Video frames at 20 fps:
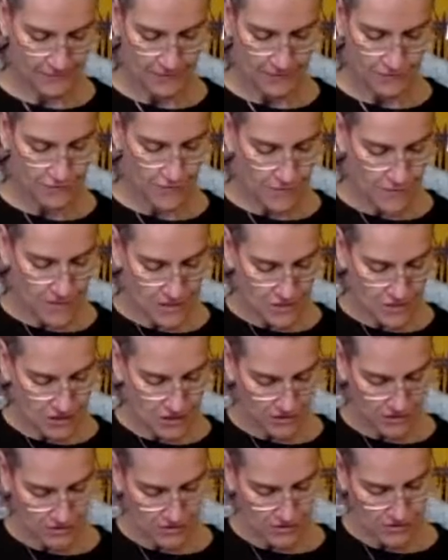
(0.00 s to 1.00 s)
from each
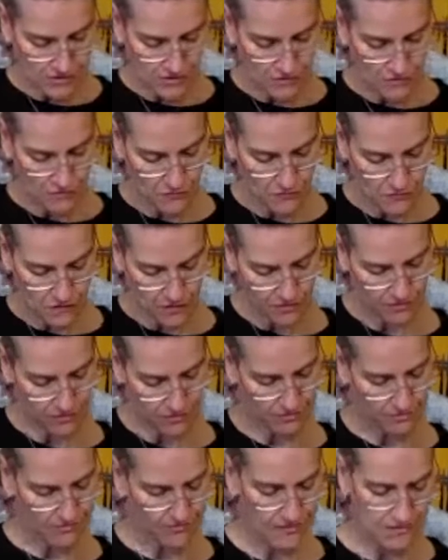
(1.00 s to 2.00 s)
other, and so forth.
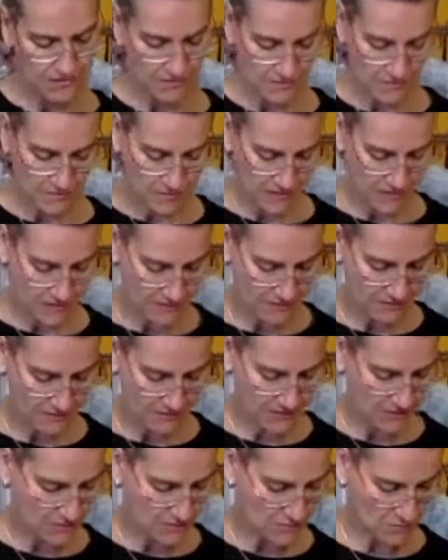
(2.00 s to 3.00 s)
Here's the butter.
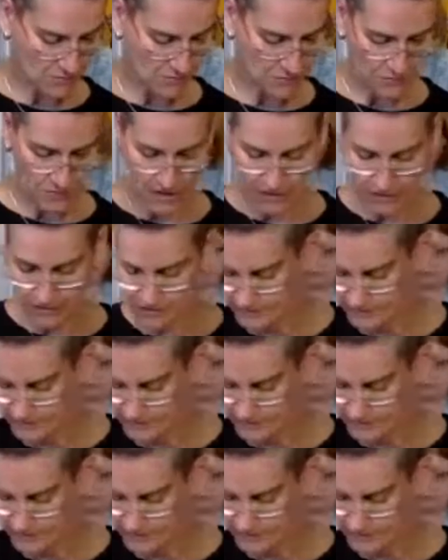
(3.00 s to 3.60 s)
Thanks to Ruth Reichl.